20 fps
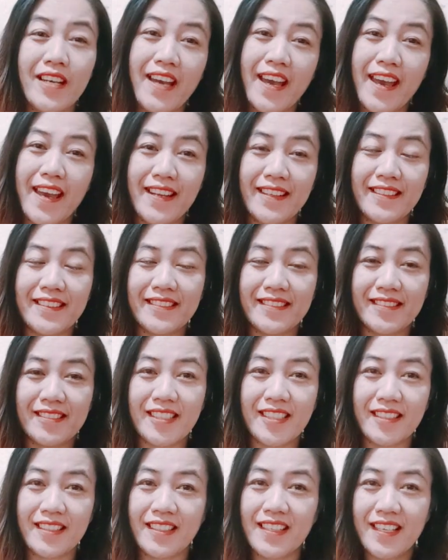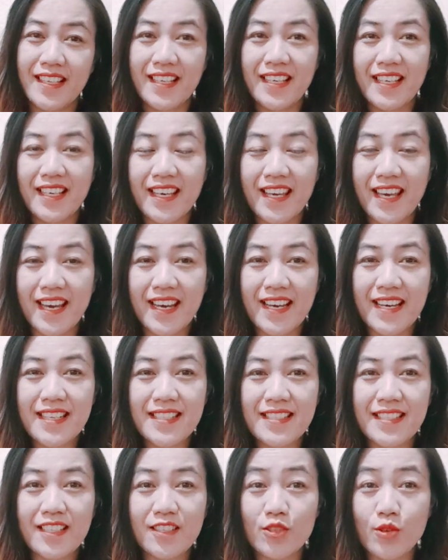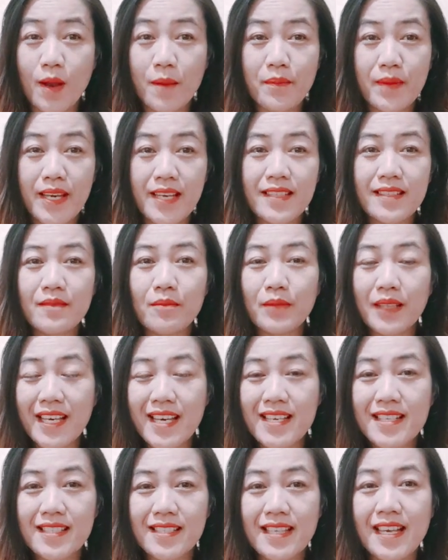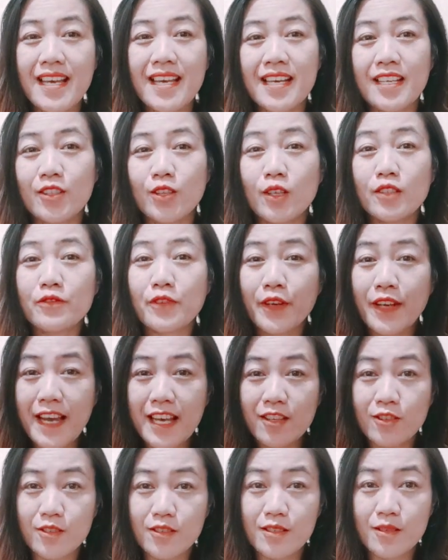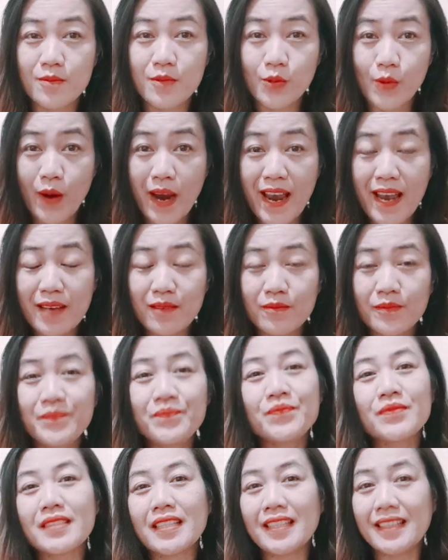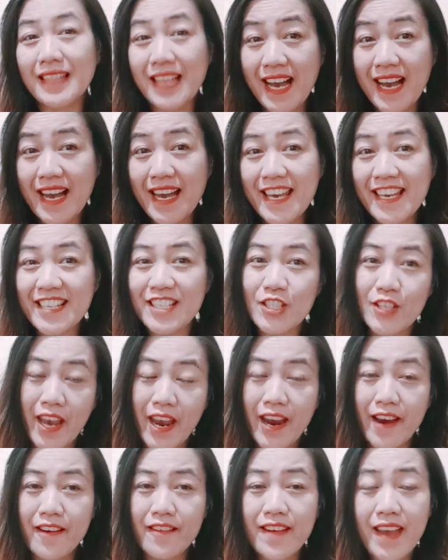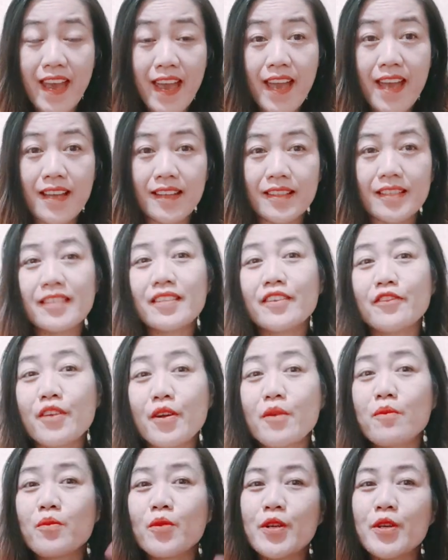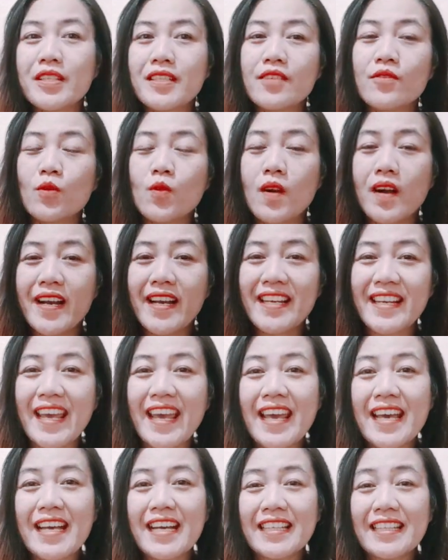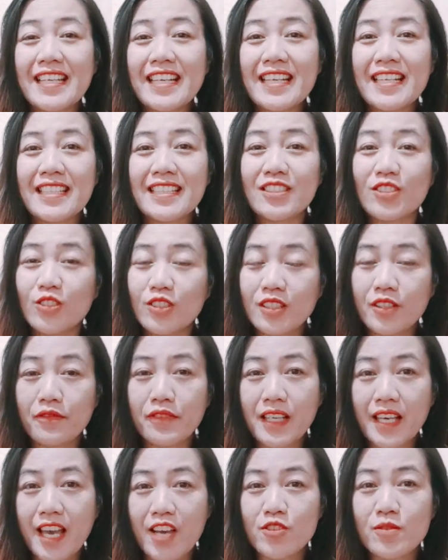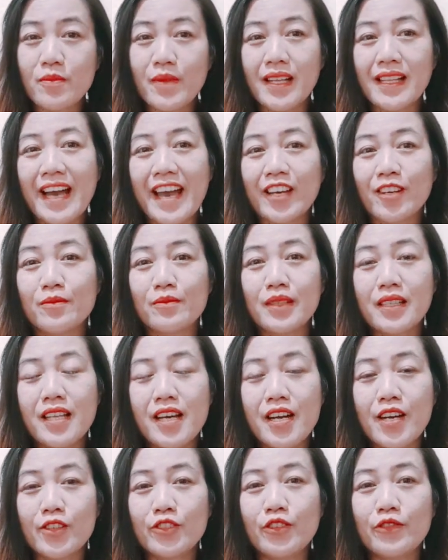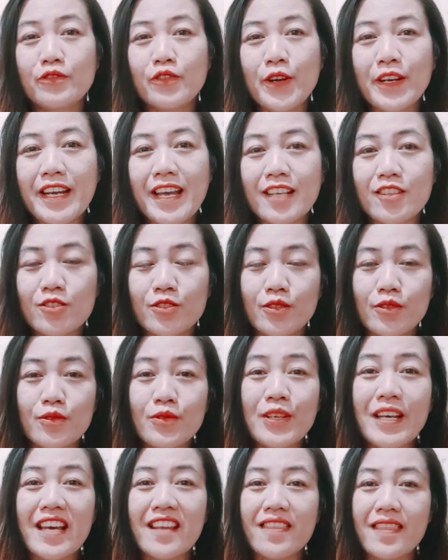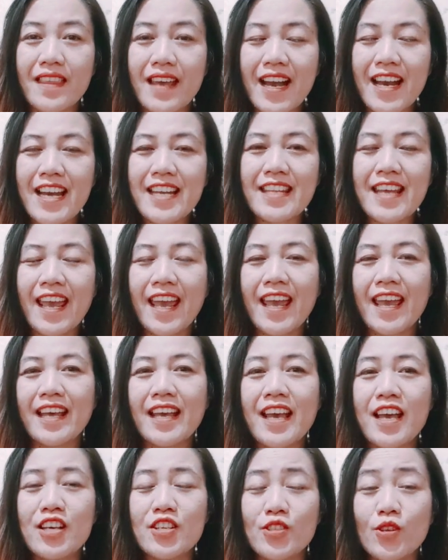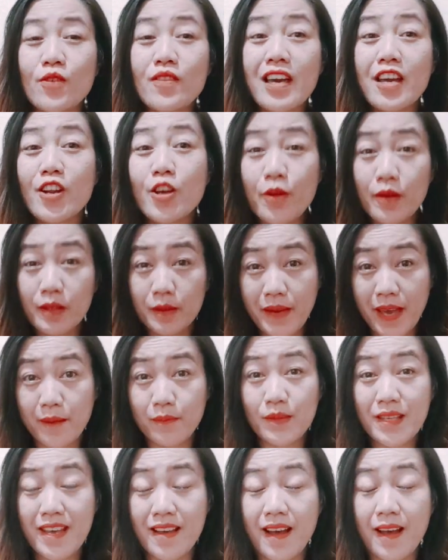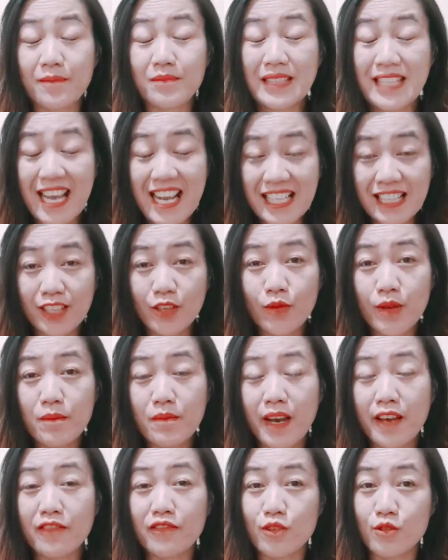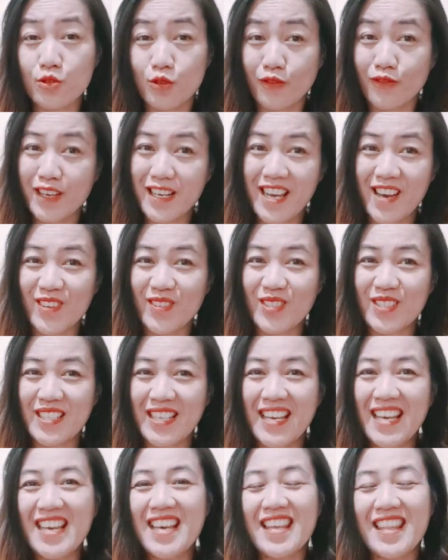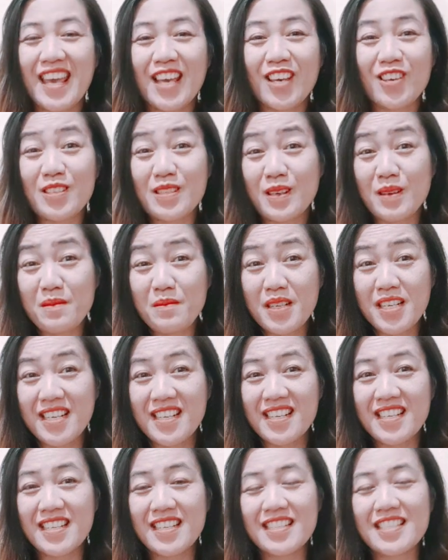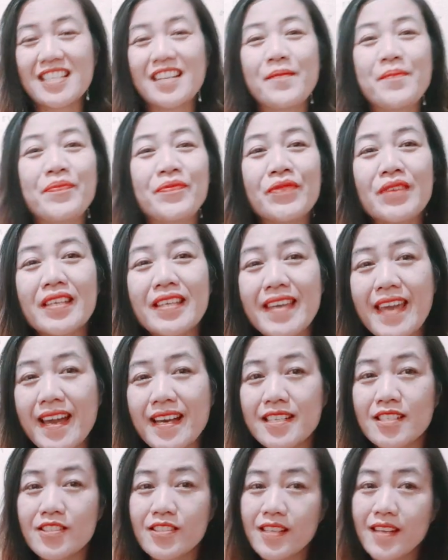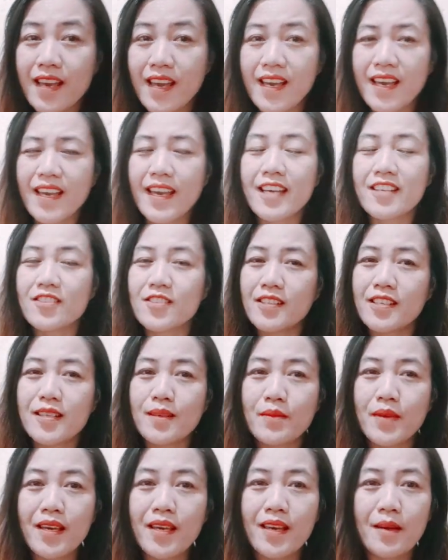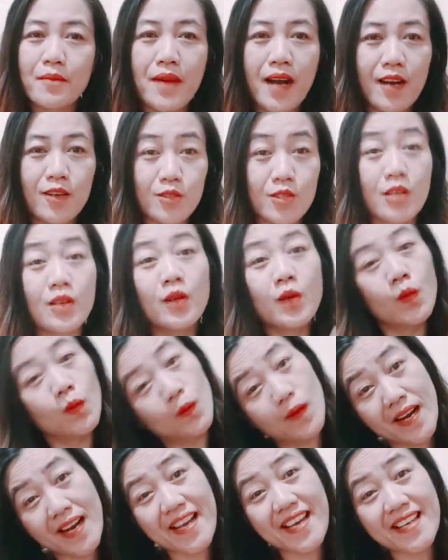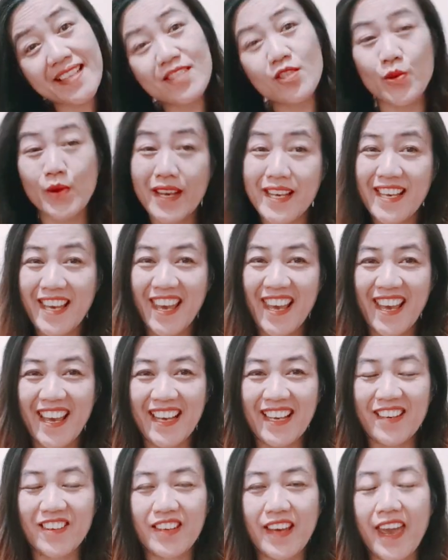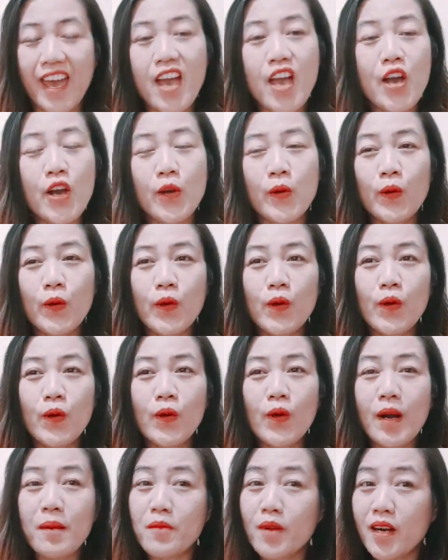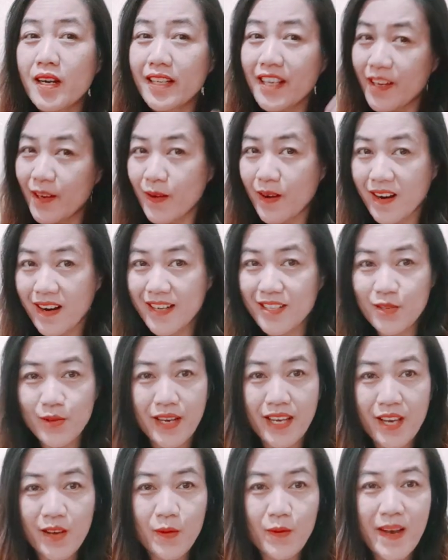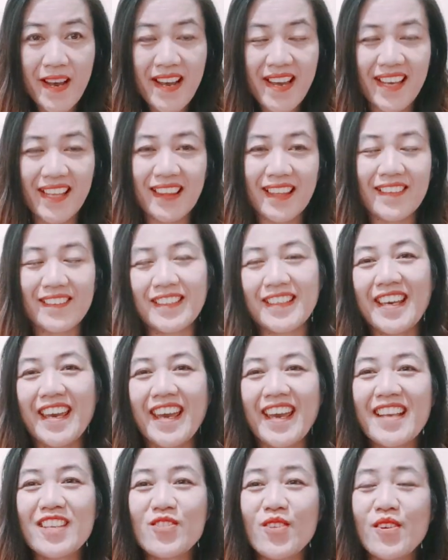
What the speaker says: and drop in, please don't forget to subscribe, like, share, and the very important one, the notification bell icon below. Don't forget to hit that and so that you'll be updated with my future videos. Thank you so much. Yes, today it's gonna be about wine drinking. Okay, who among you are drinking wine? Okay,